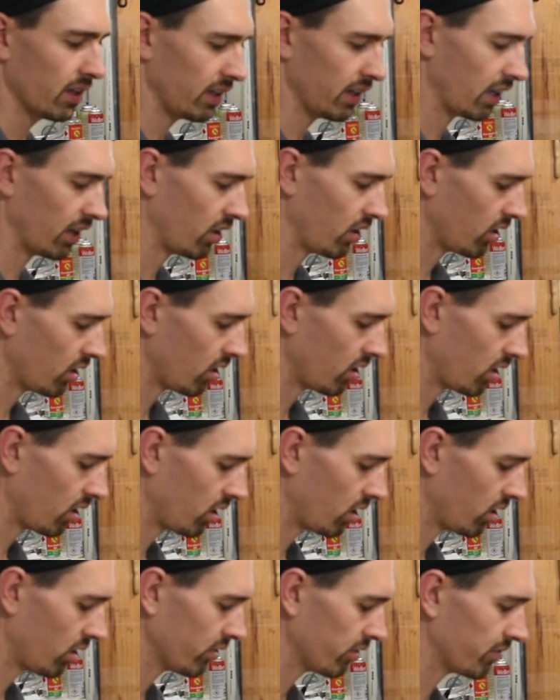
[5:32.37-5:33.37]
Now,
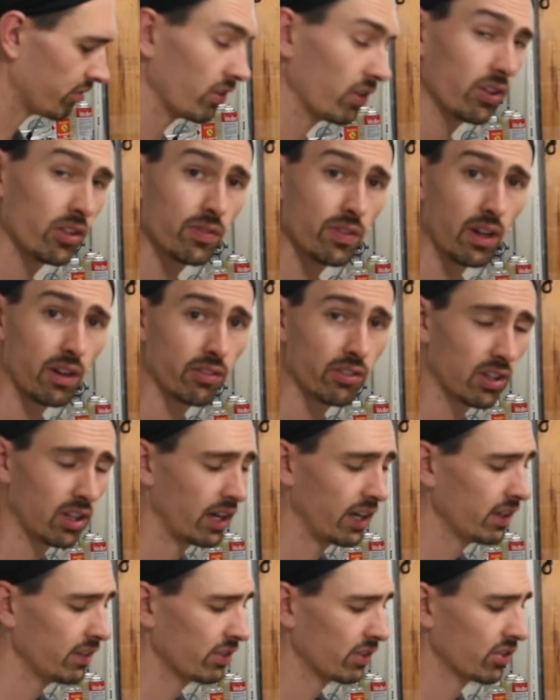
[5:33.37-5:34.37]
on the first valve
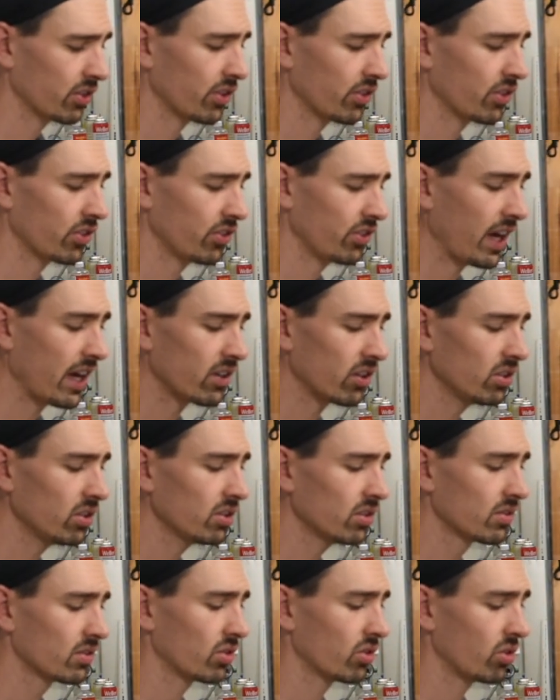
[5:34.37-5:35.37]
slide, if it's got the
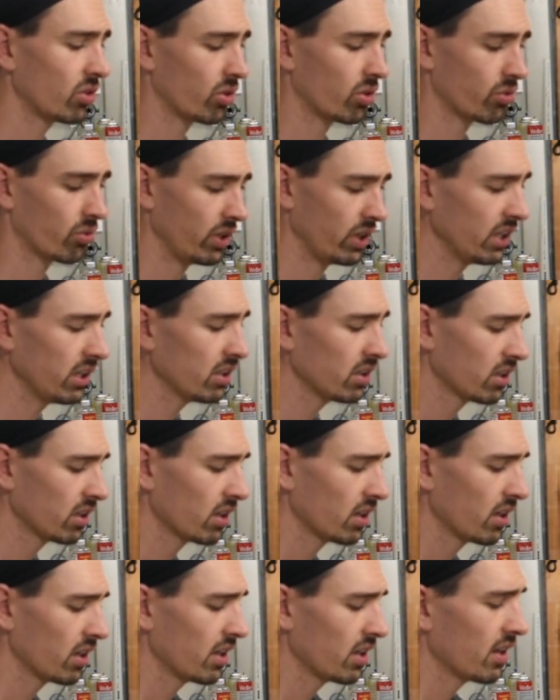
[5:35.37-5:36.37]
saddle or ring,
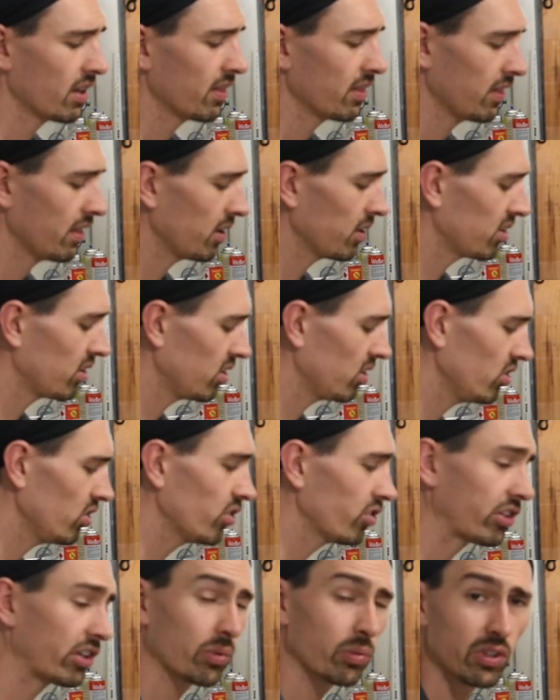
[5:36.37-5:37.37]
then
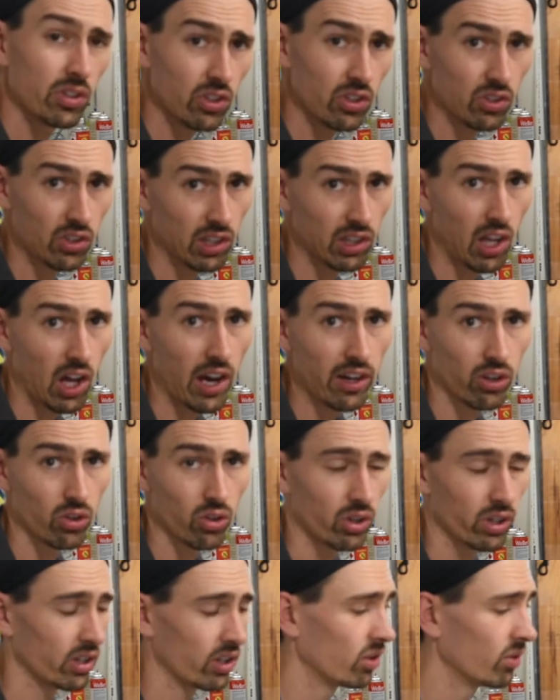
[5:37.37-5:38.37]
usually we'd use a lighter
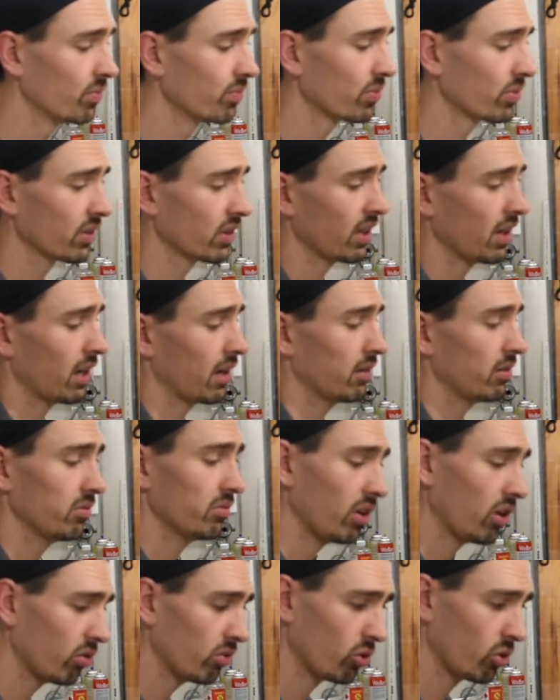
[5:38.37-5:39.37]
oil.
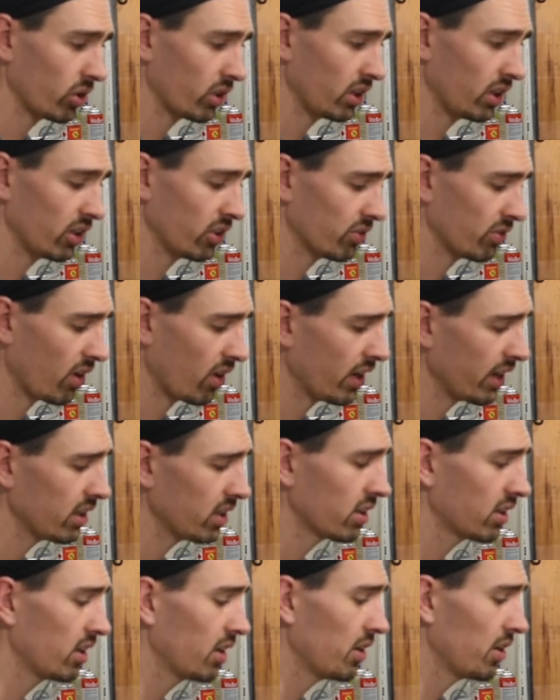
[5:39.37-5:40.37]
Valve oil is fine,
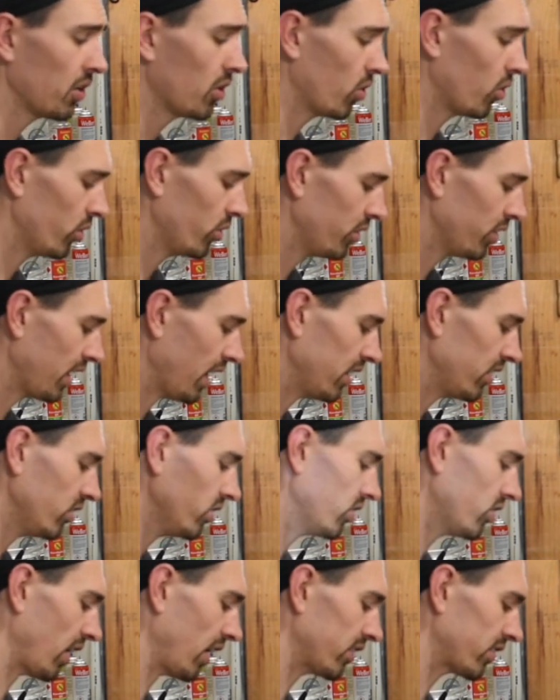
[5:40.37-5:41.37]
or you can
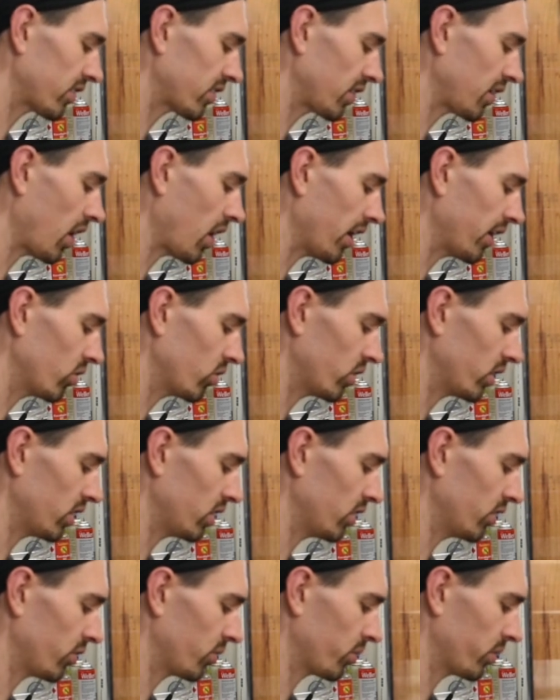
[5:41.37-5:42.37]
use a slide
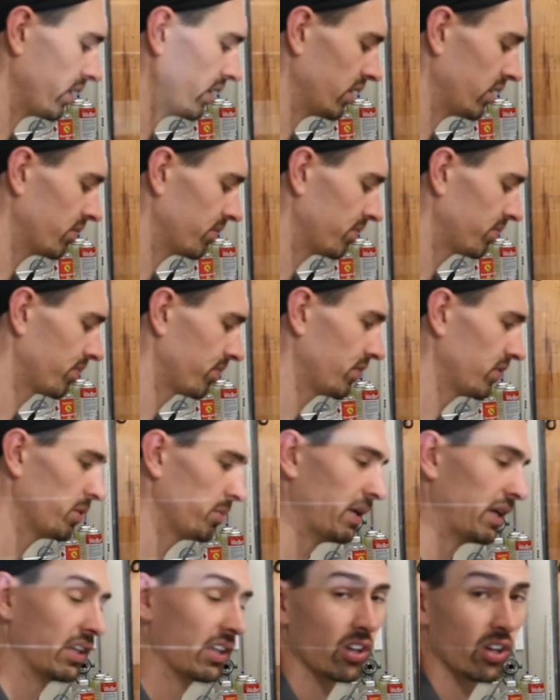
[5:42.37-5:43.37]
oil as well,
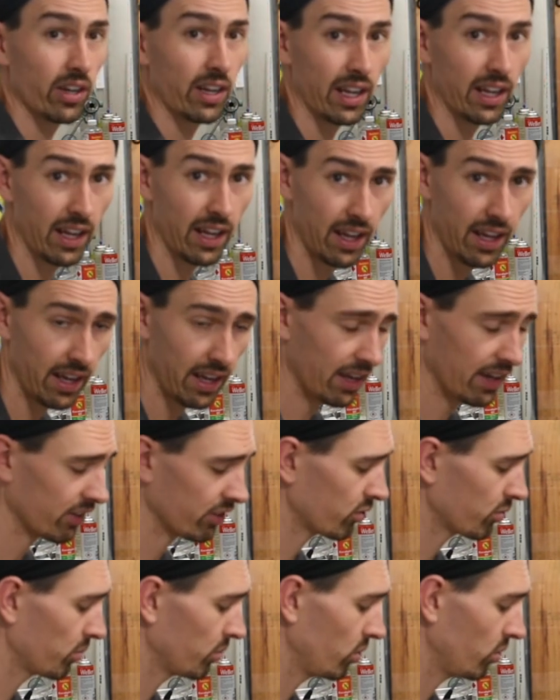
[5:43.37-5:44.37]
depending on how
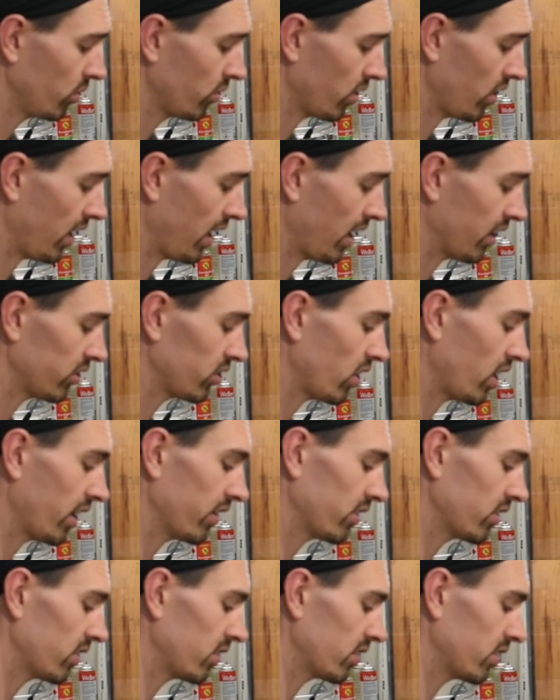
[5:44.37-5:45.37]
smooth and how
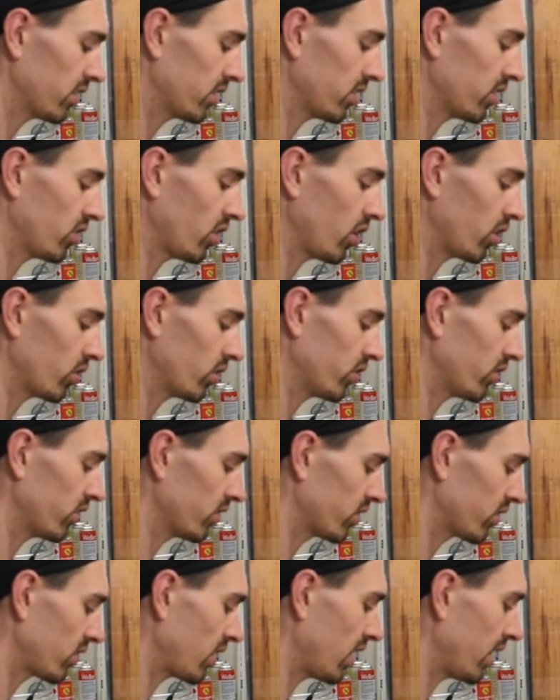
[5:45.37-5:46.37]
tight the tolerance in
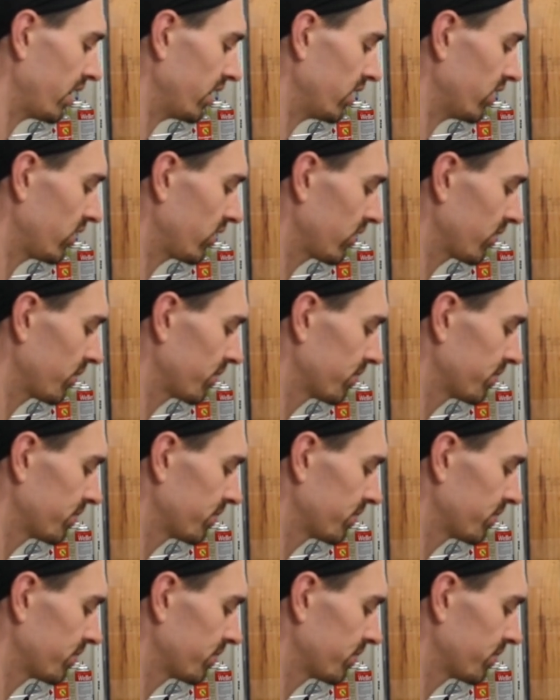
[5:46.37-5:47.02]
the slide is.